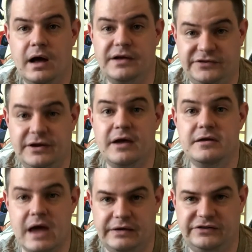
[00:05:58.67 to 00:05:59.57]
I say
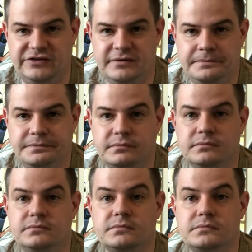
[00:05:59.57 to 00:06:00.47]
yes.
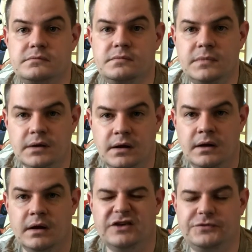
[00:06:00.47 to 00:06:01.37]

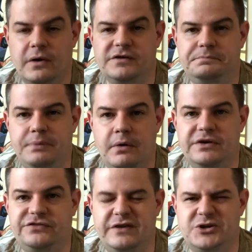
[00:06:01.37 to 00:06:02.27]
As far as
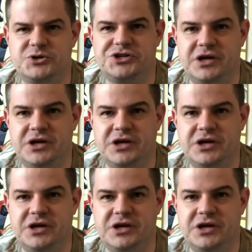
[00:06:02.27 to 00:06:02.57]
bonus features